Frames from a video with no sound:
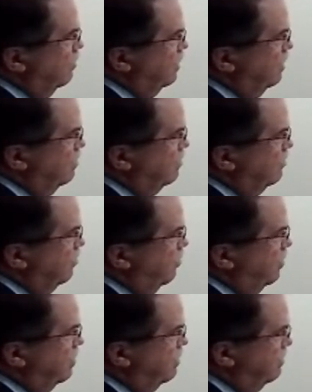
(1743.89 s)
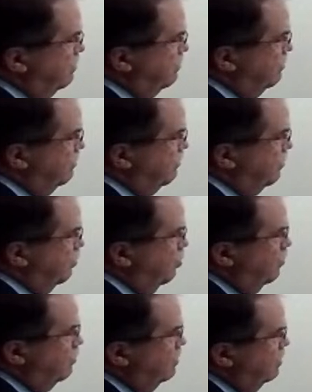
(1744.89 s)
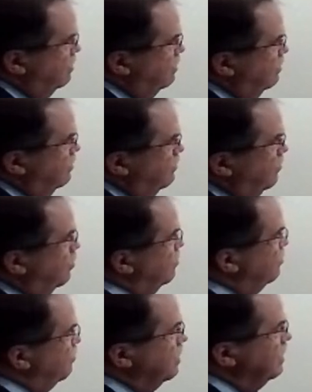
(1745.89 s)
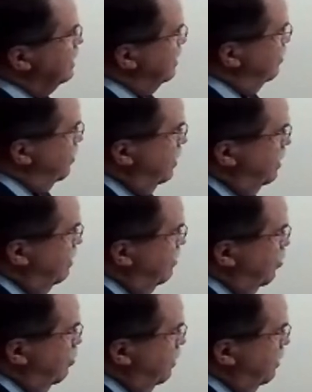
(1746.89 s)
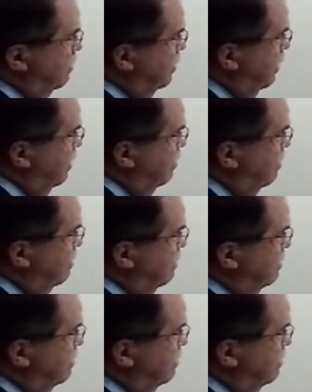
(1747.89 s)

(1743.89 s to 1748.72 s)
I mean, the historians record that the Romans really didn't want to tear the whole place down.